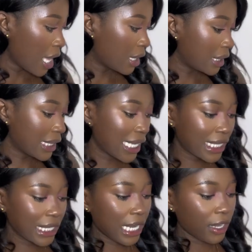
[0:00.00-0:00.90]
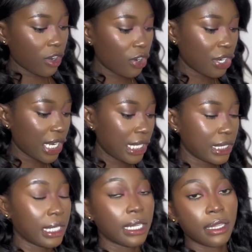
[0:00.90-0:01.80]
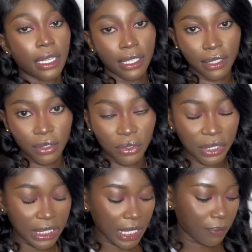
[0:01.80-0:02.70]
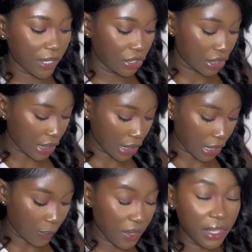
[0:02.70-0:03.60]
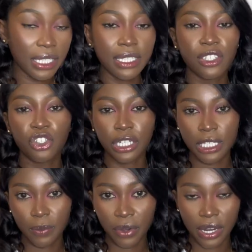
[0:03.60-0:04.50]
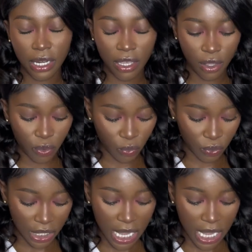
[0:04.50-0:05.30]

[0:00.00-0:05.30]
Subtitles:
The next thing I got is another hue, as I mentioned earlier, but this is transparent hue.